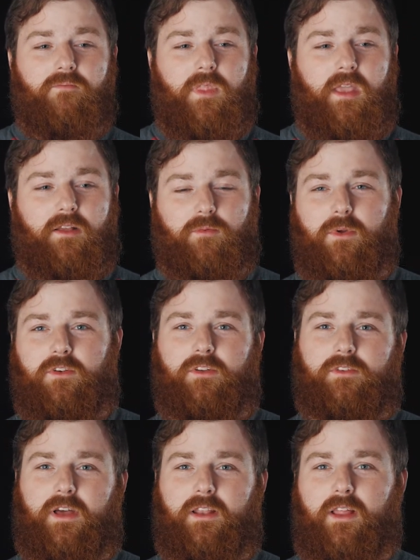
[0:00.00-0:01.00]
as much
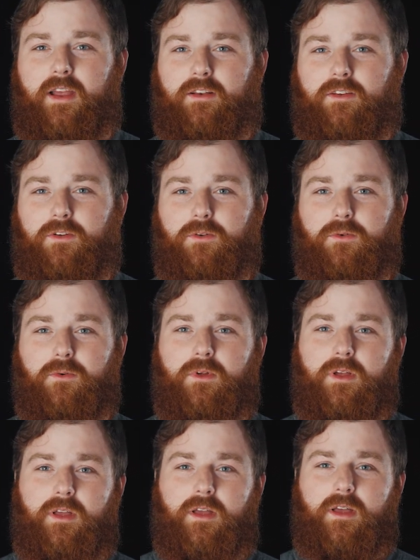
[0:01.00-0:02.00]
as I'd like to,
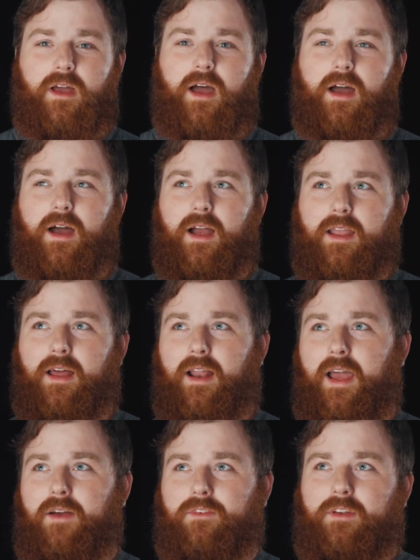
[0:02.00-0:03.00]
I kind of
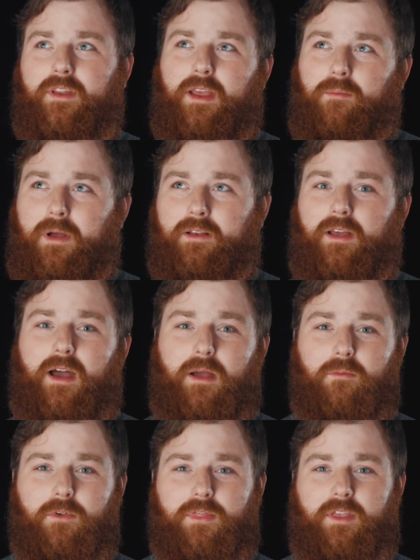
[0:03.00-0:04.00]
have to take my time
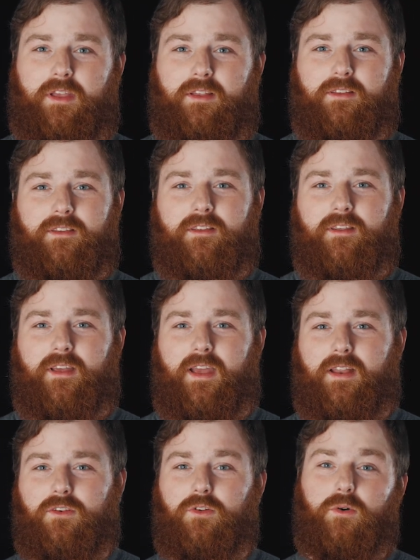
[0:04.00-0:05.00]
with these
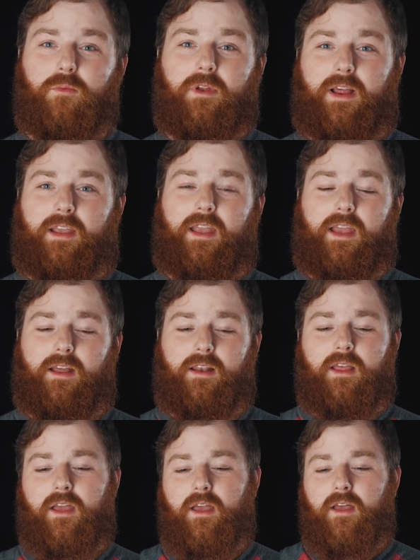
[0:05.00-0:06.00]
and do them when I can.
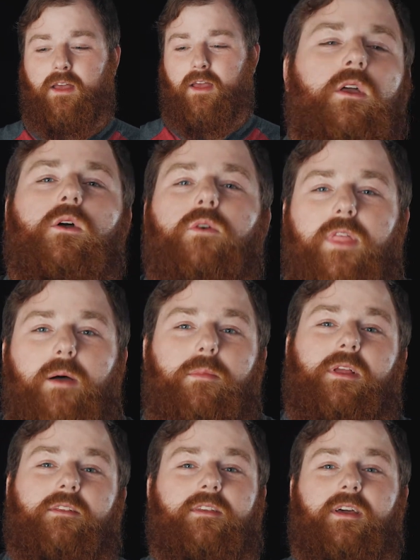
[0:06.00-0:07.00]
That
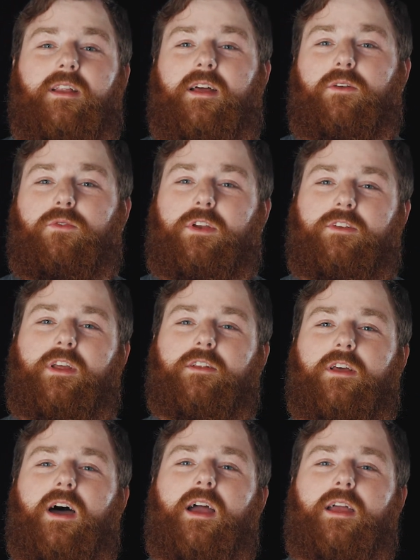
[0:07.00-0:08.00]
being said, I reached out to
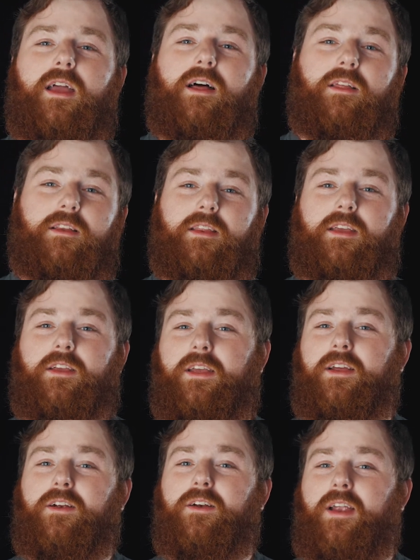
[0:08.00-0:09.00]

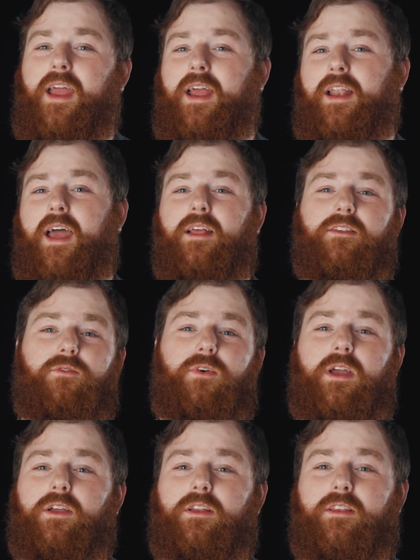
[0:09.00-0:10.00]
ILEDGear and asked if I
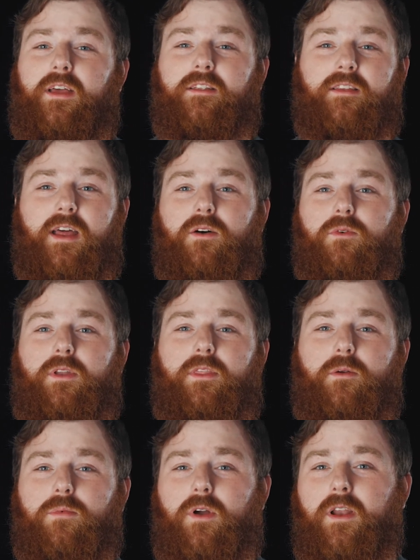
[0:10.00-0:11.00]
could test out one of
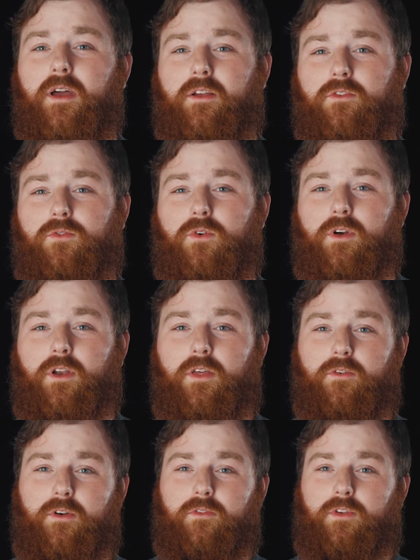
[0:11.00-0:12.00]
their products for
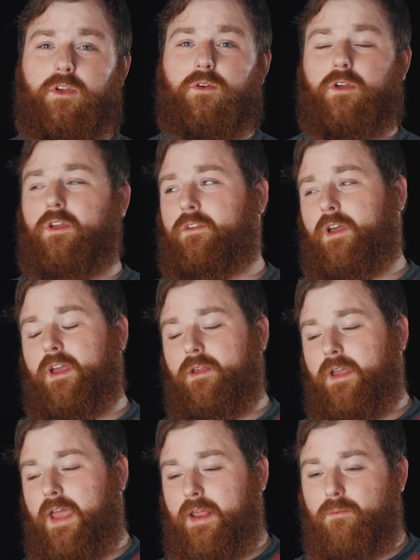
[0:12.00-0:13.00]
another review, because I
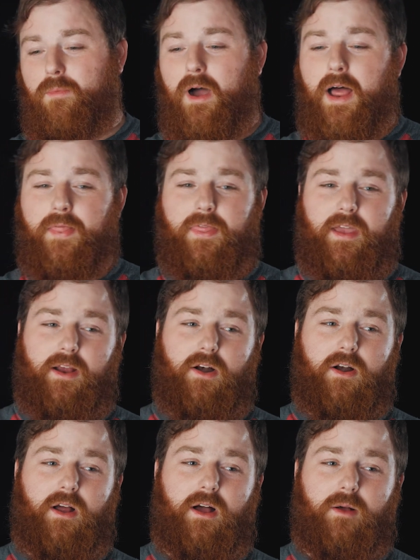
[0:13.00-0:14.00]
had bought
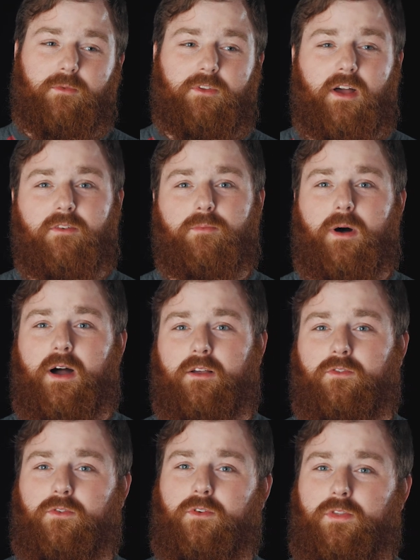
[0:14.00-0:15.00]
their softbox
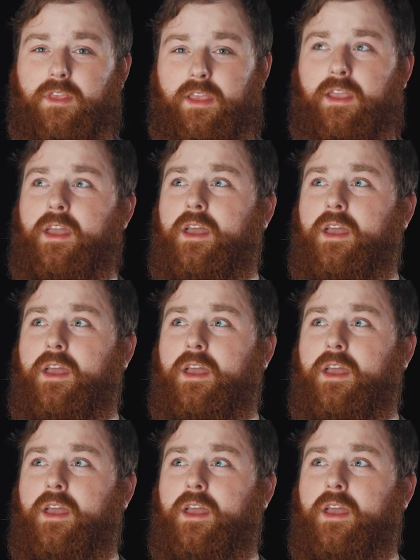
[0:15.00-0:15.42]
for the